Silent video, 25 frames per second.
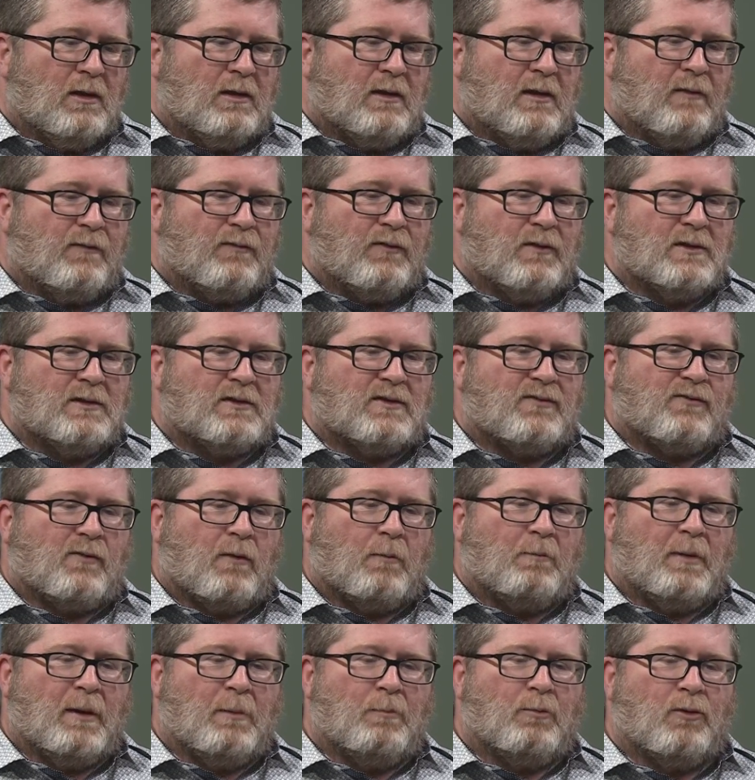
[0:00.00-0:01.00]
difference for
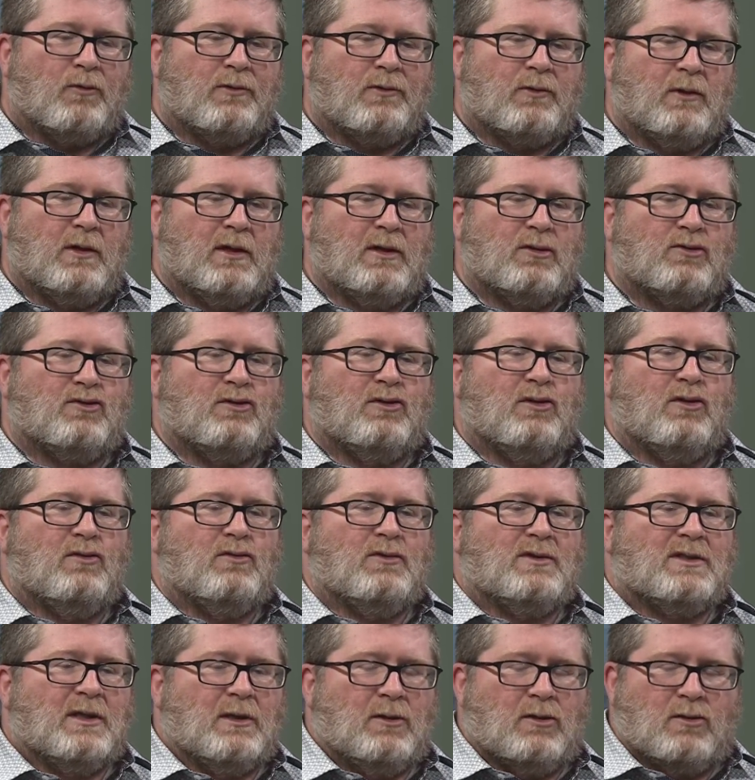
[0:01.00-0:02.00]
people to
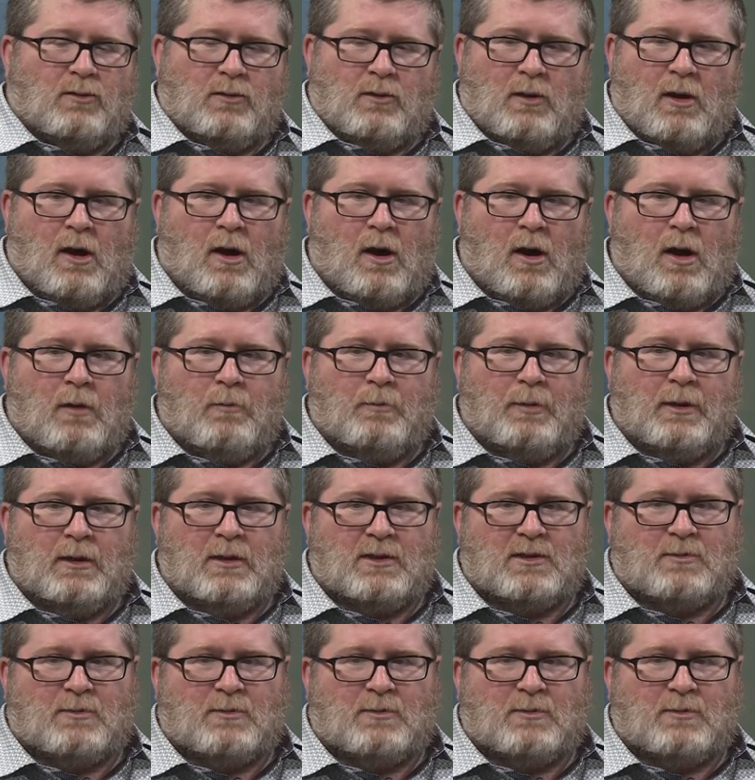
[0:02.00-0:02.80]
introduce into the hobby,